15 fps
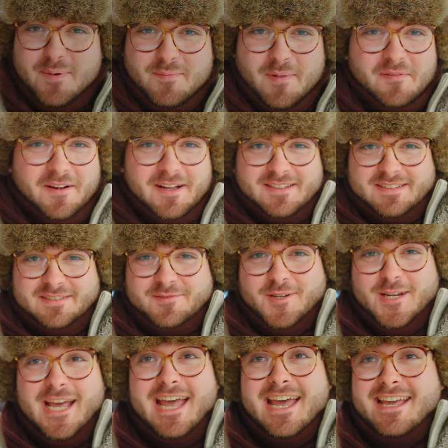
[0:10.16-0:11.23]
up? I'm Rafael D.
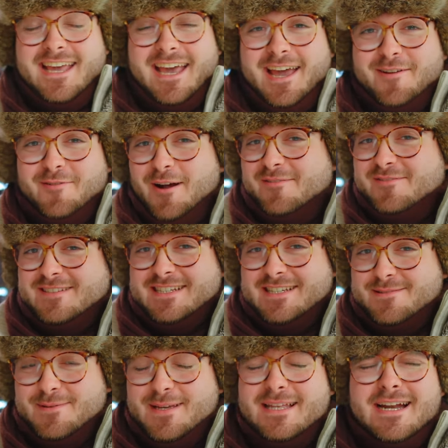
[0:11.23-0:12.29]
Furia, aka Rafi D.
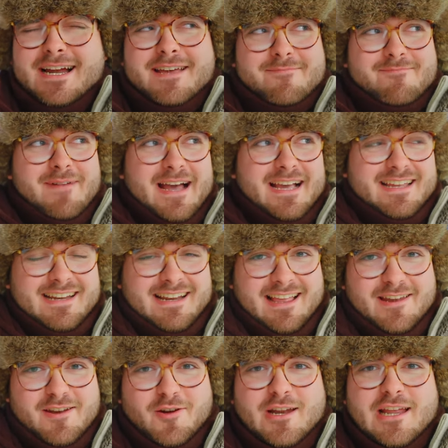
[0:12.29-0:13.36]
is me, and I am back at it
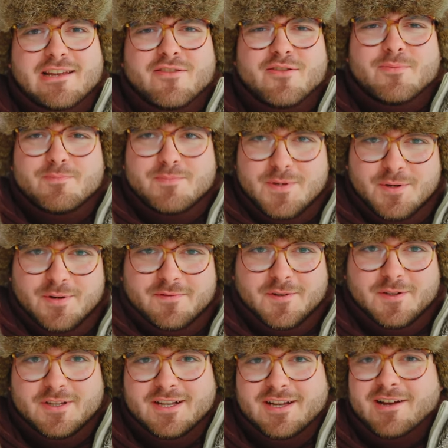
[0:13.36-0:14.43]
again on another
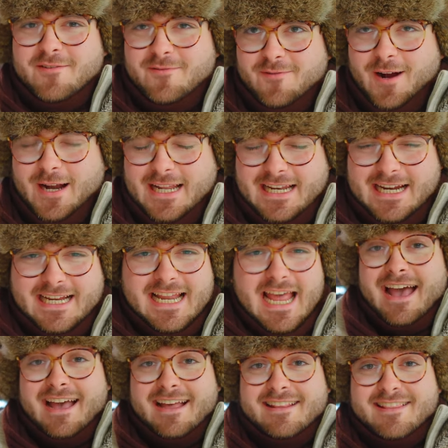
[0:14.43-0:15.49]
beautiful Friday
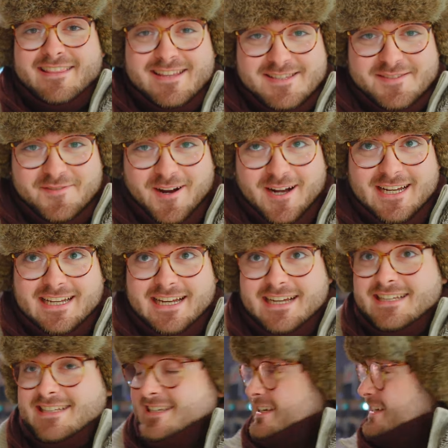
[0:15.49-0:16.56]
night. And this Friday
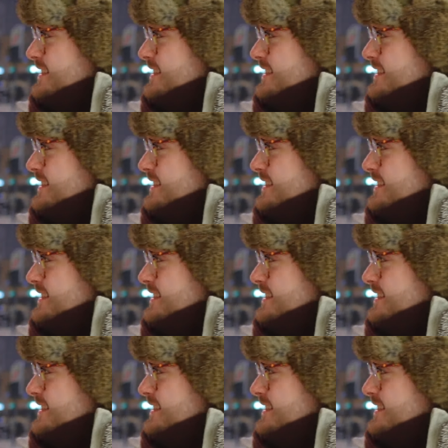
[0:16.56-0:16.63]
night,